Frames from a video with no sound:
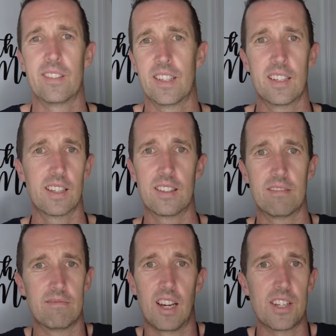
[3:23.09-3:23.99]

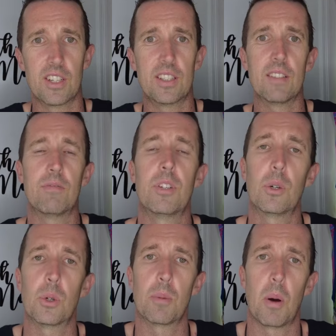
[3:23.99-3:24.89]
I just didn't feel
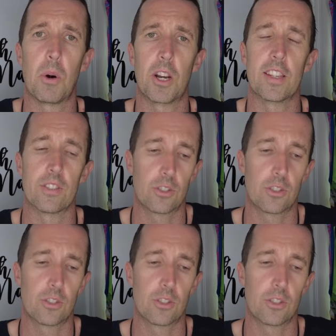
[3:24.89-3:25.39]
good in my body in the